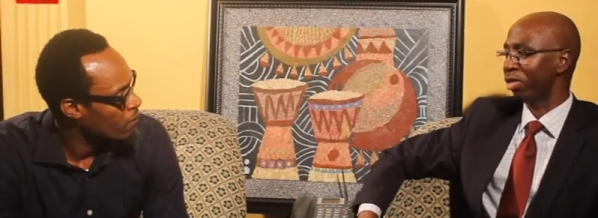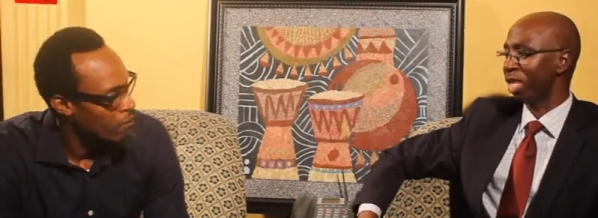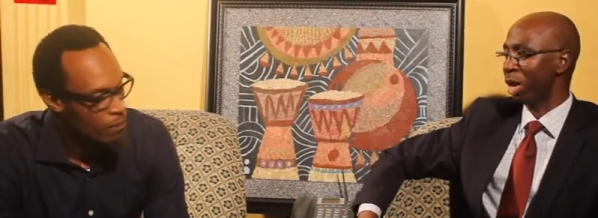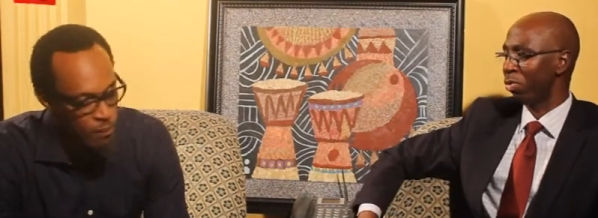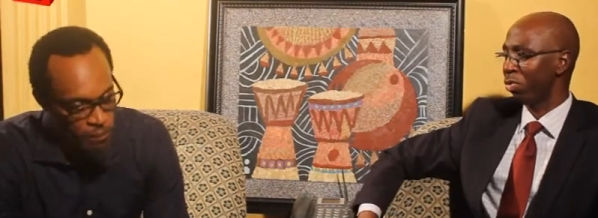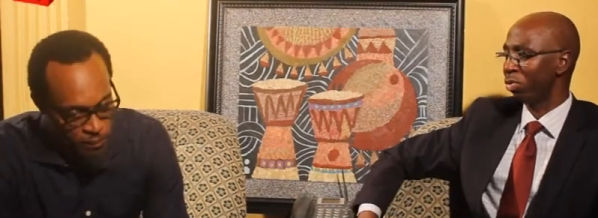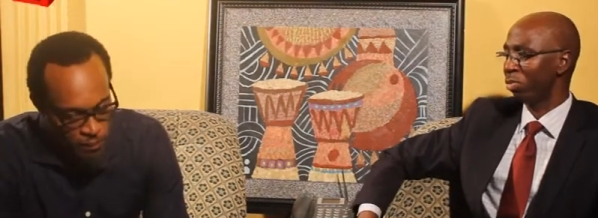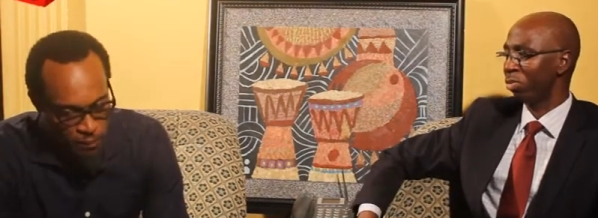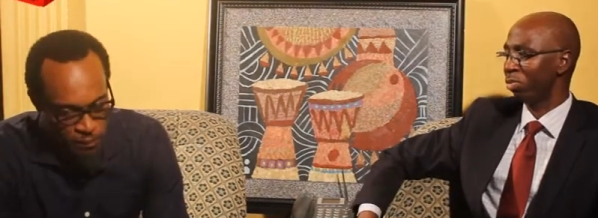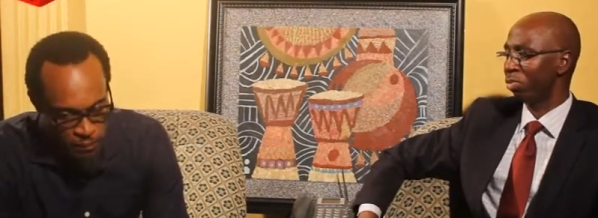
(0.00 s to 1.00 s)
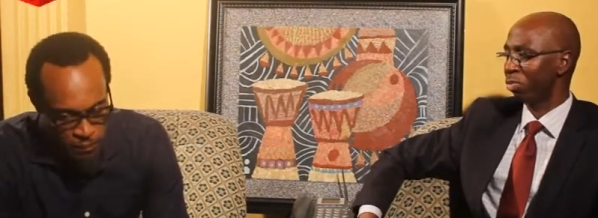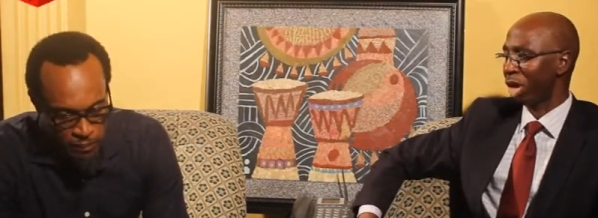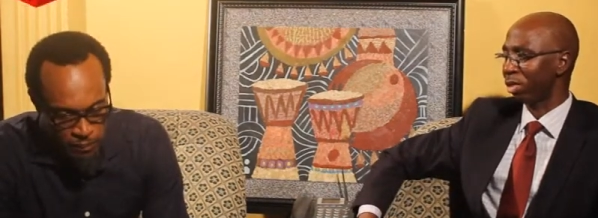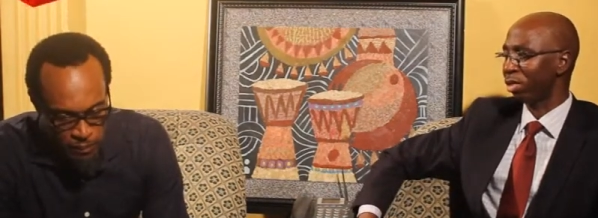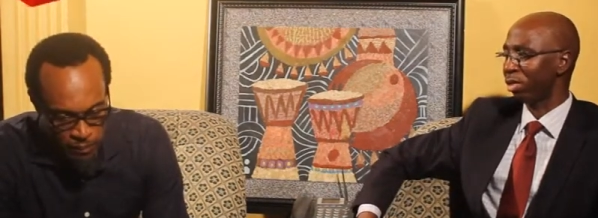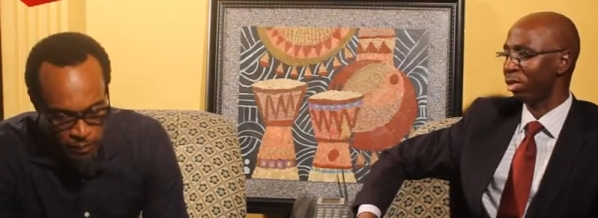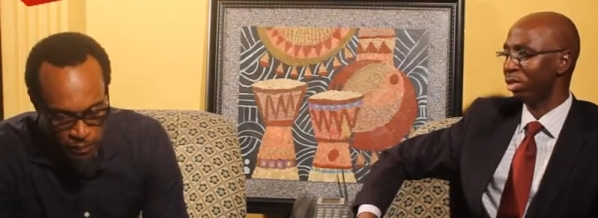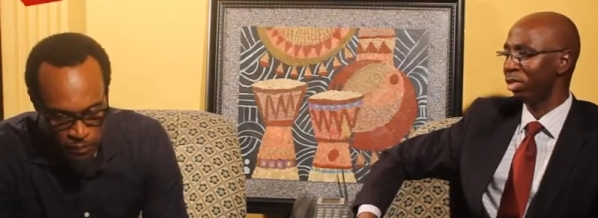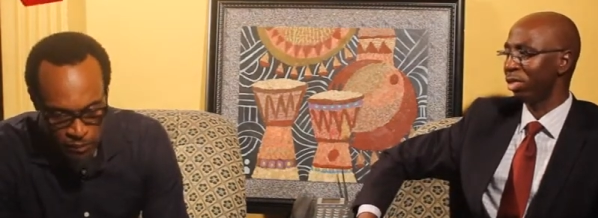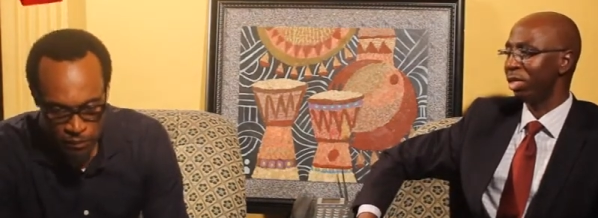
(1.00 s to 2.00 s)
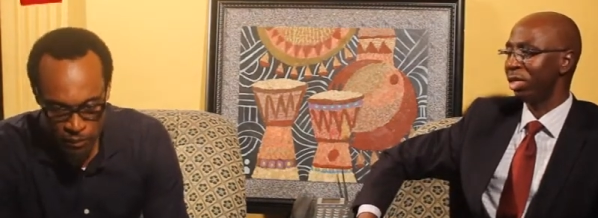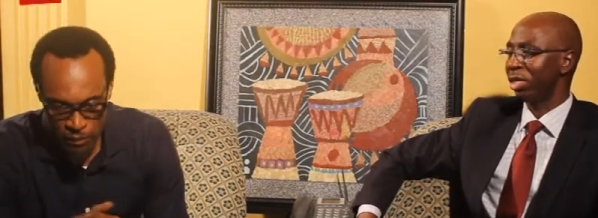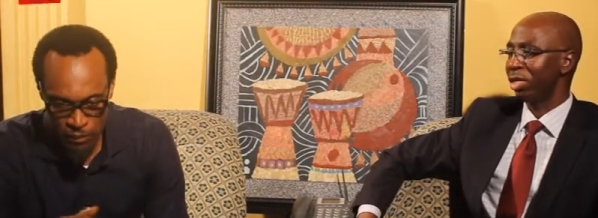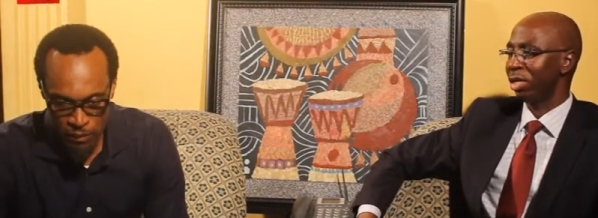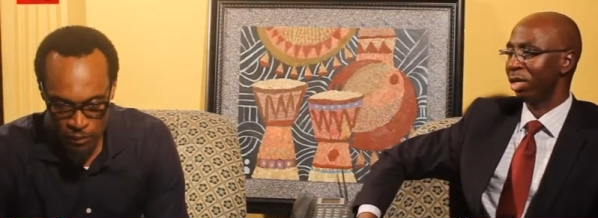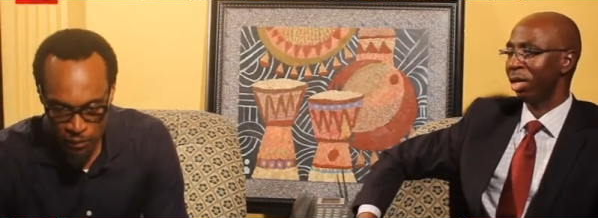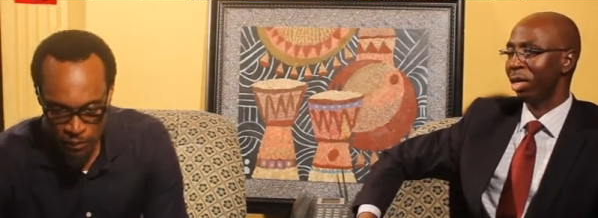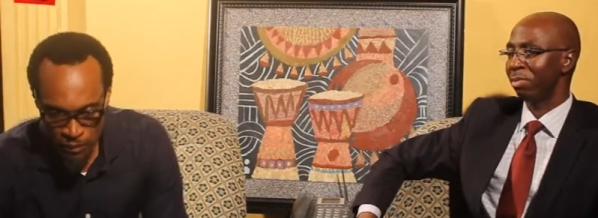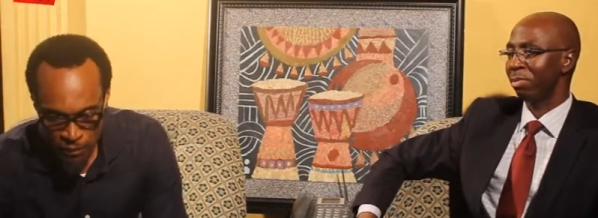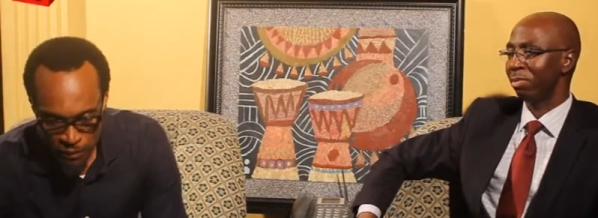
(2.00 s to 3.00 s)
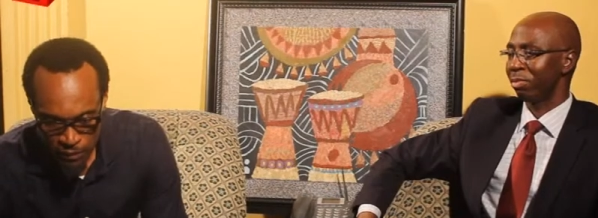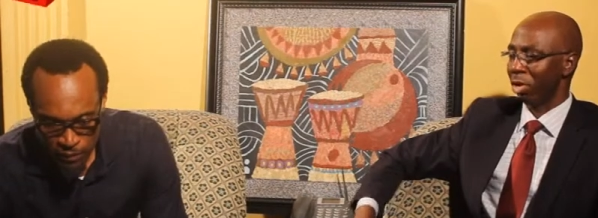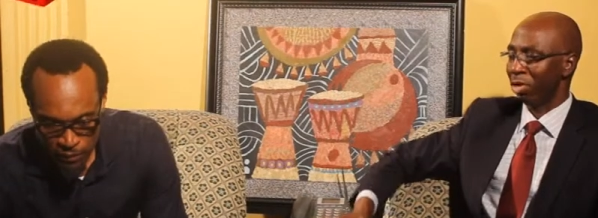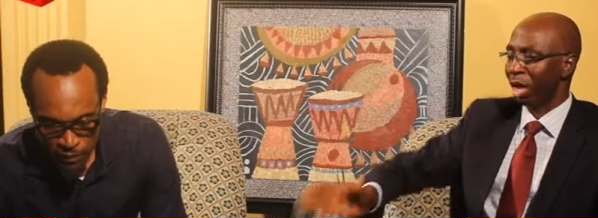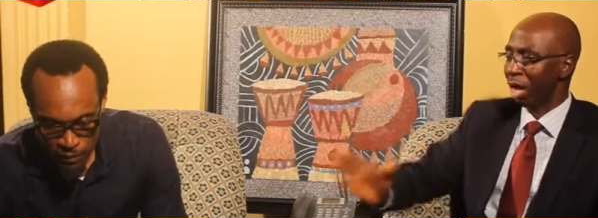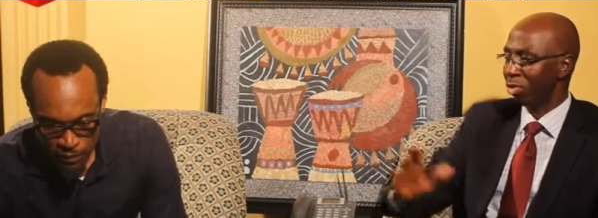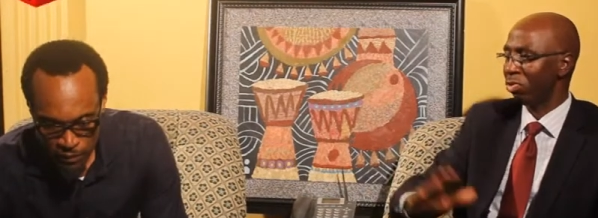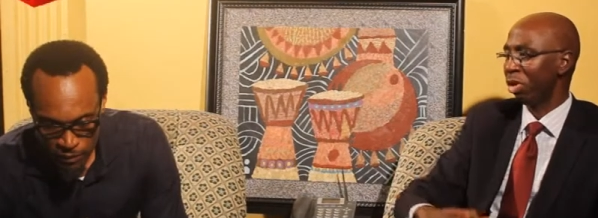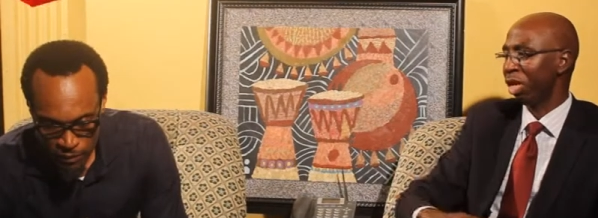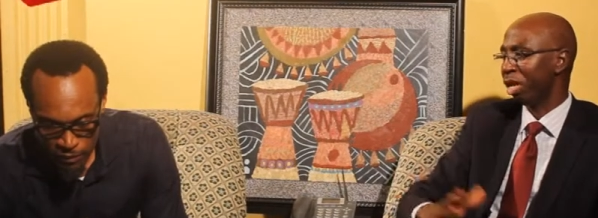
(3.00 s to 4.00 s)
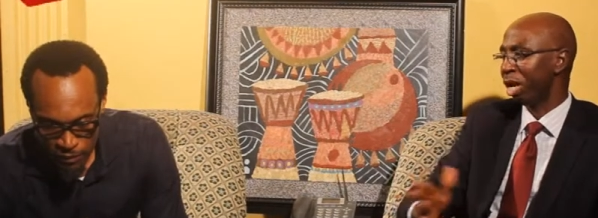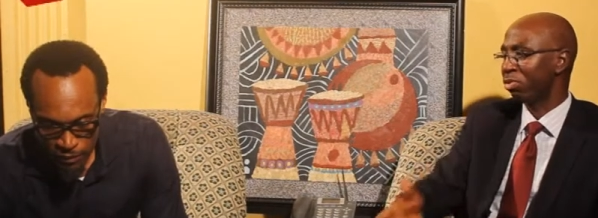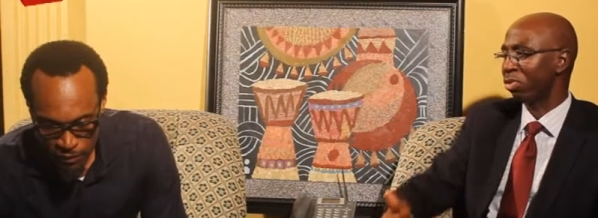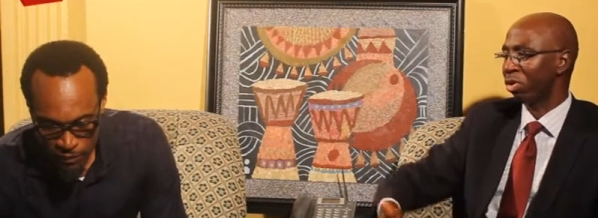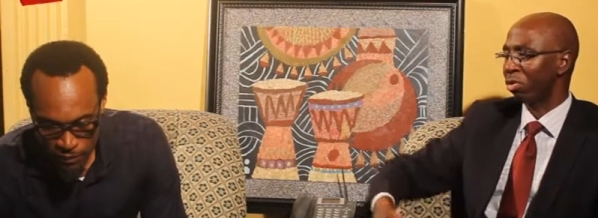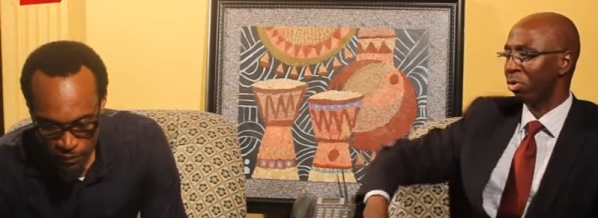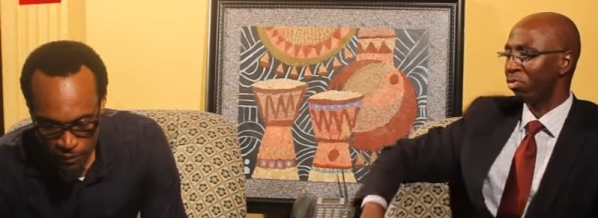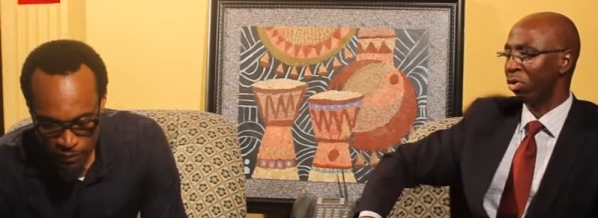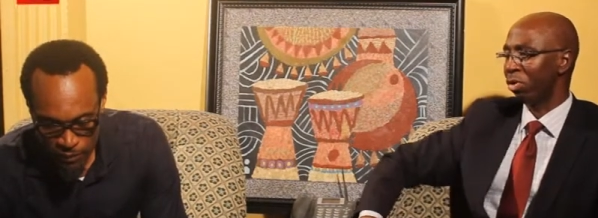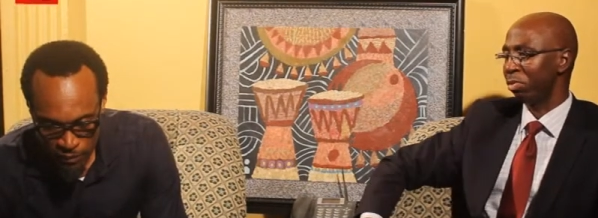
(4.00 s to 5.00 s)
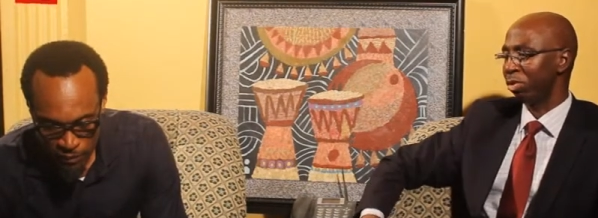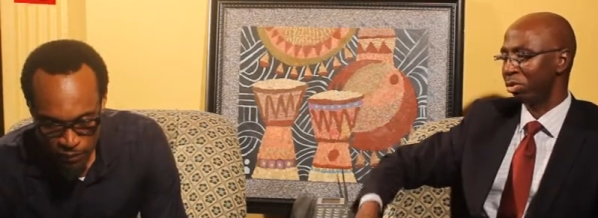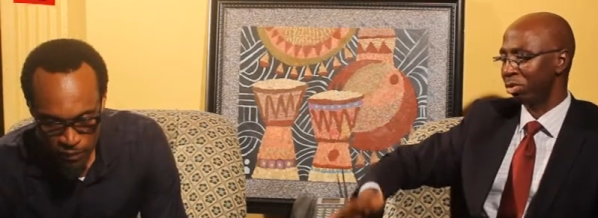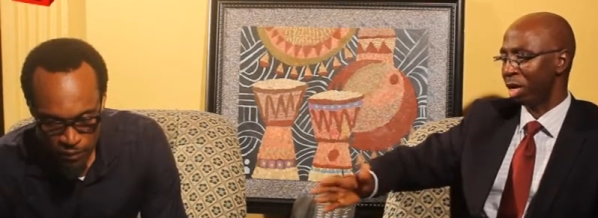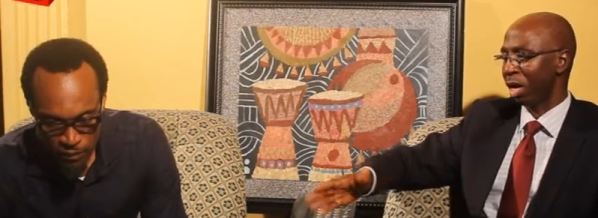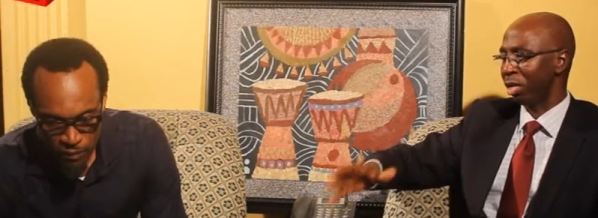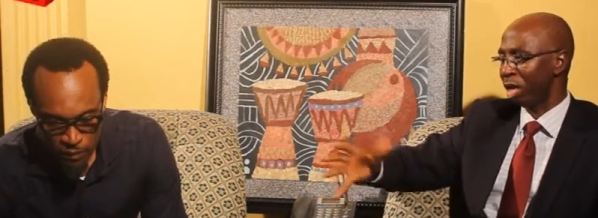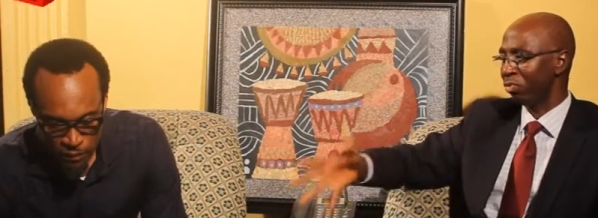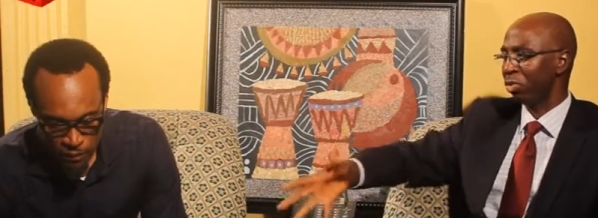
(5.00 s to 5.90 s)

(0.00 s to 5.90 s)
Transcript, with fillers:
Speaker 1: now, mm. practicing. Um, other, I do other livestock before, but I now